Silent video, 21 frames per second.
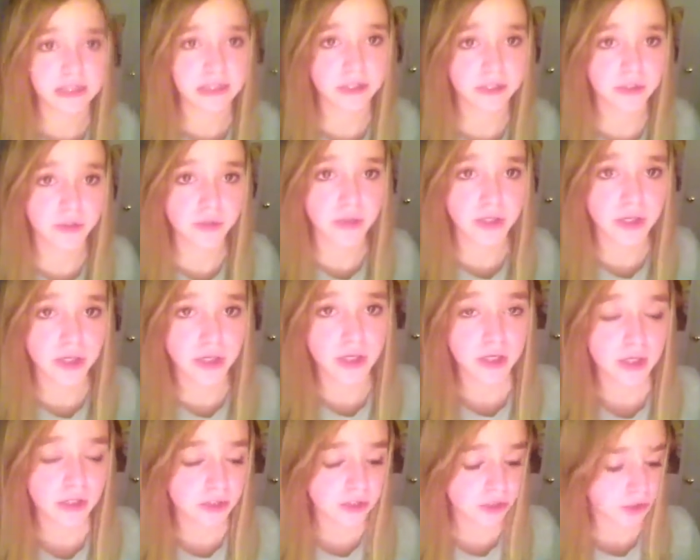you.
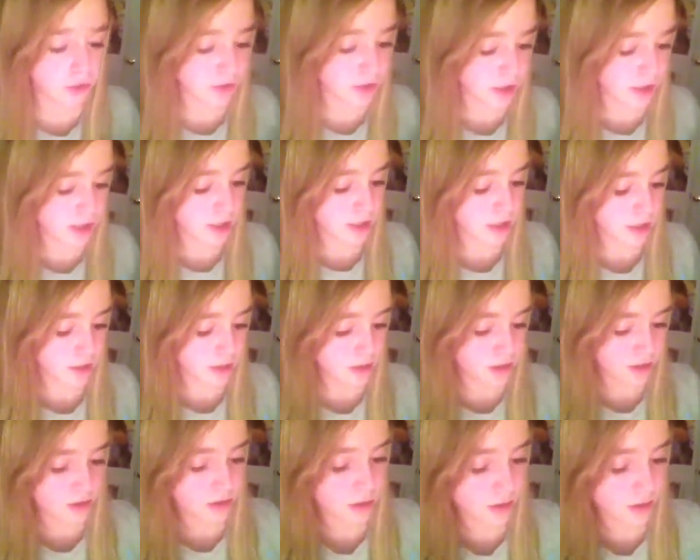So like